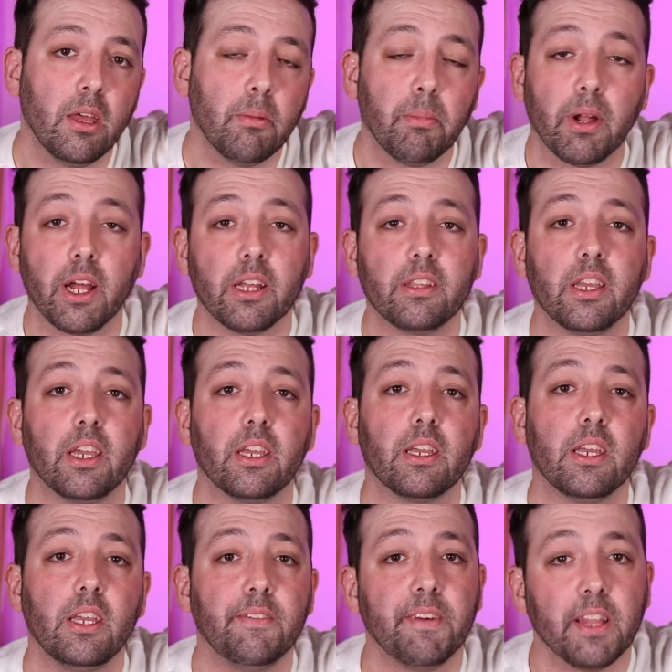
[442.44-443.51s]
But I think
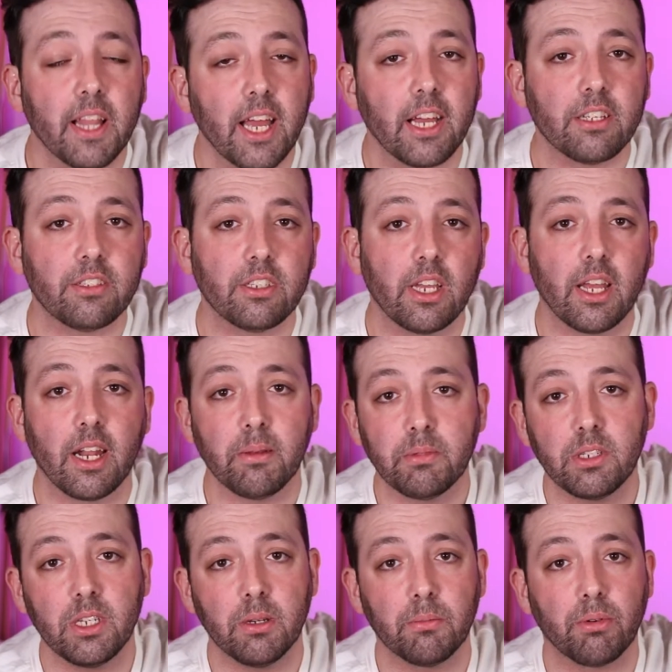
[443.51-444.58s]
even less, and I'm
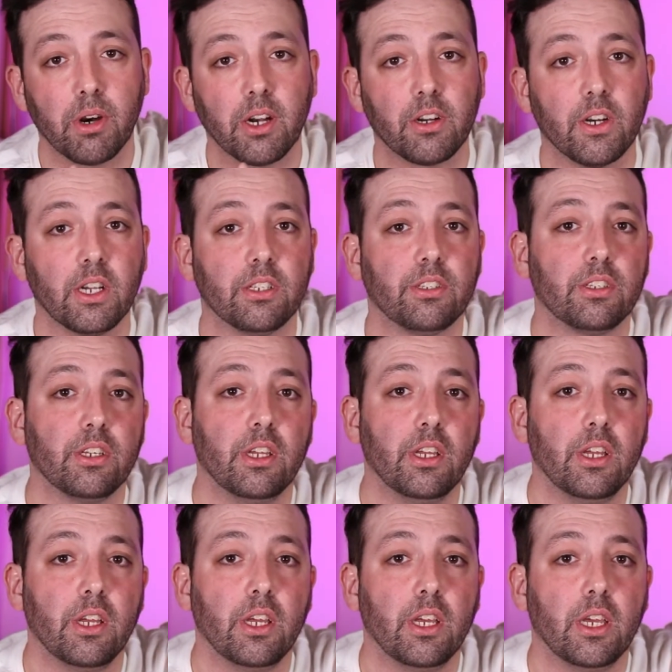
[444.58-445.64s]
seeing progress
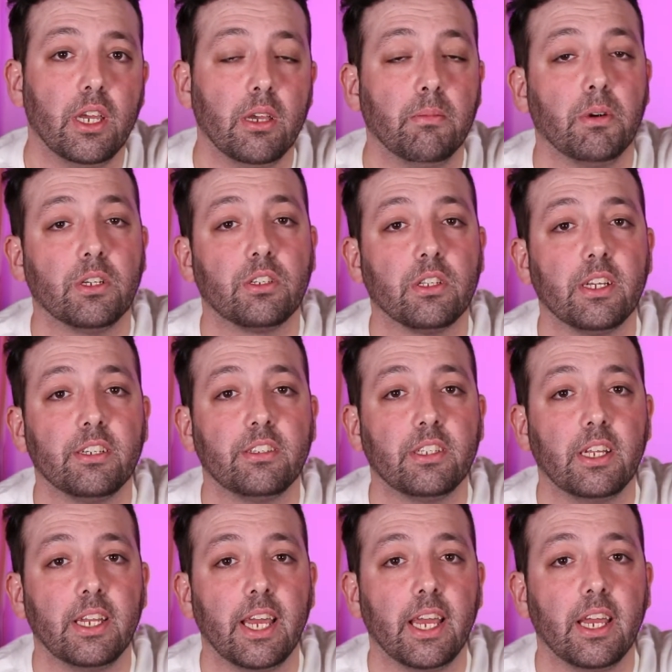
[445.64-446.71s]
in much less
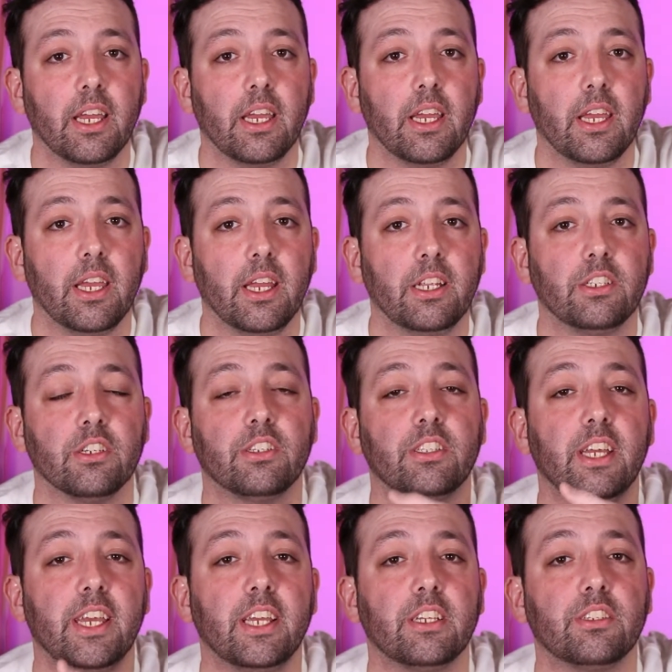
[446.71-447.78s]
than that. It just
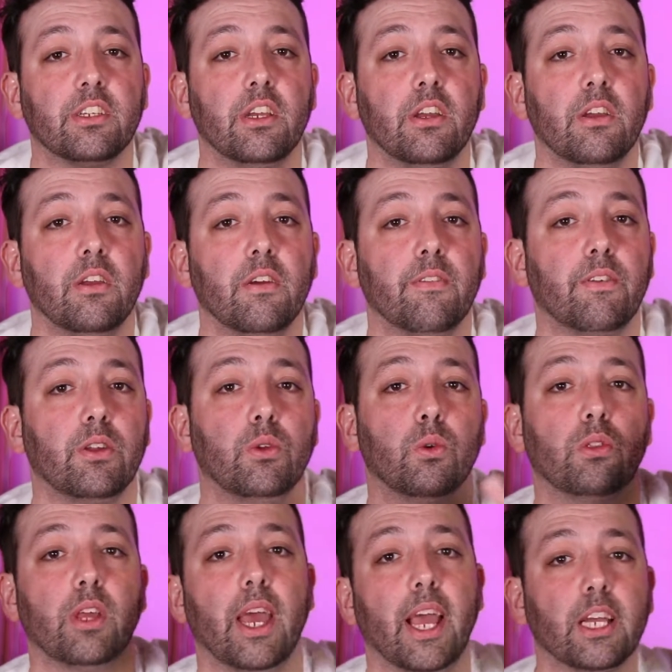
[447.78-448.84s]
takes for you
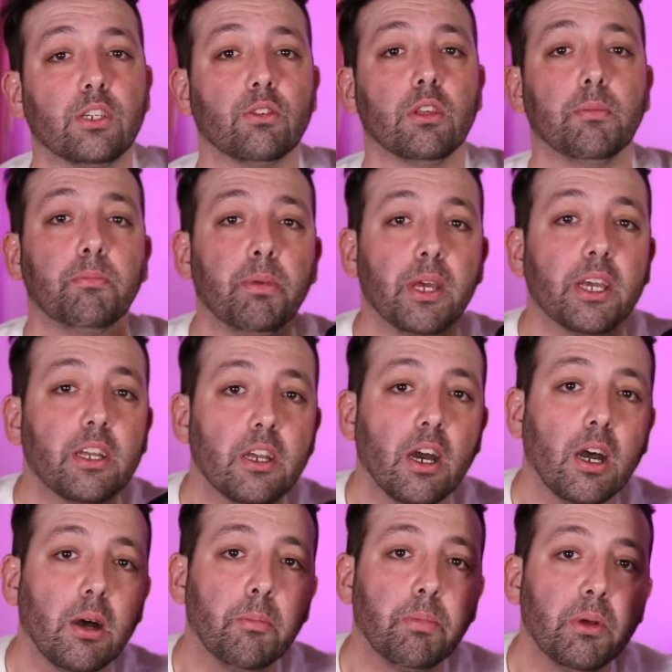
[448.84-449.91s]
to actually pick
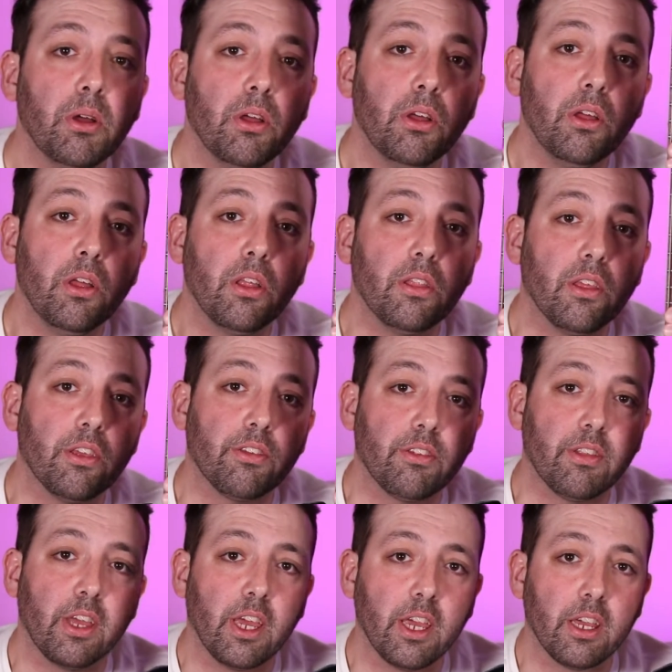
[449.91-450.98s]
up this
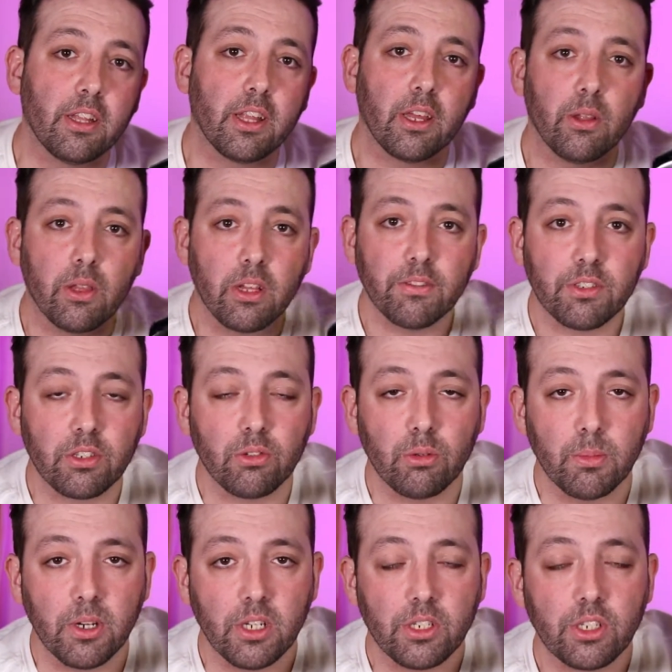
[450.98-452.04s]
thing that you love so
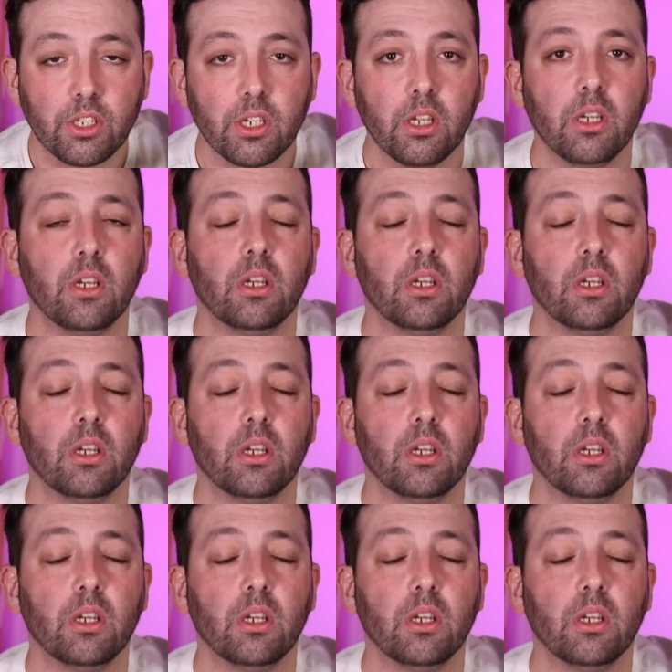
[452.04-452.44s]
much